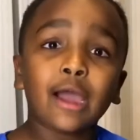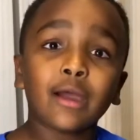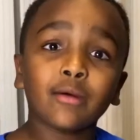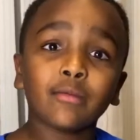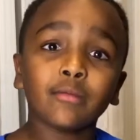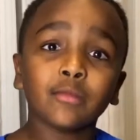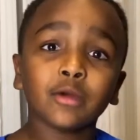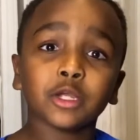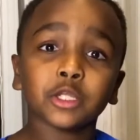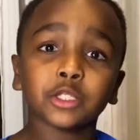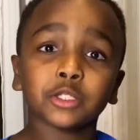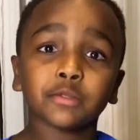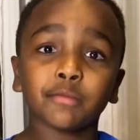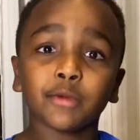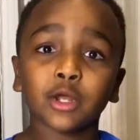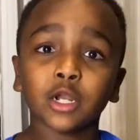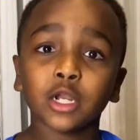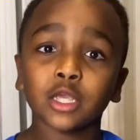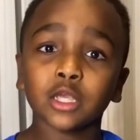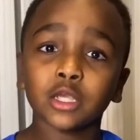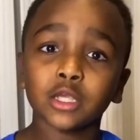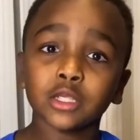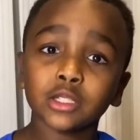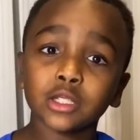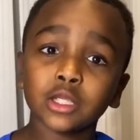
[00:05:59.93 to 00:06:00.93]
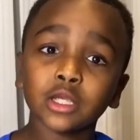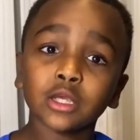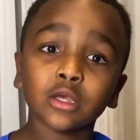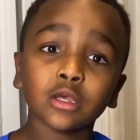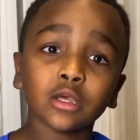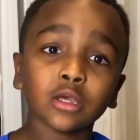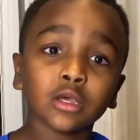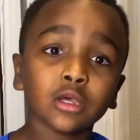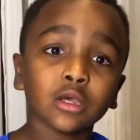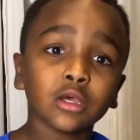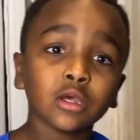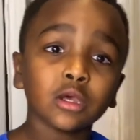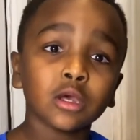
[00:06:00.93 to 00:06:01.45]
much money is it?
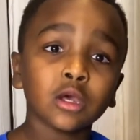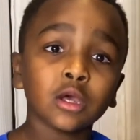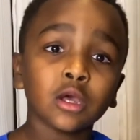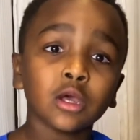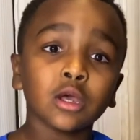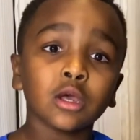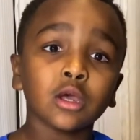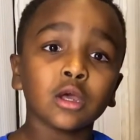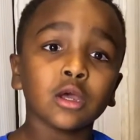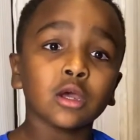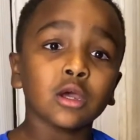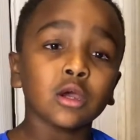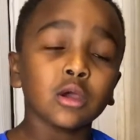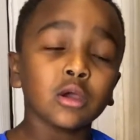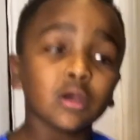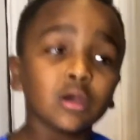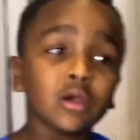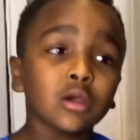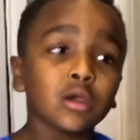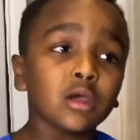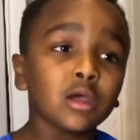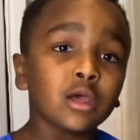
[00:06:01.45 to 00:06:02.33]
What?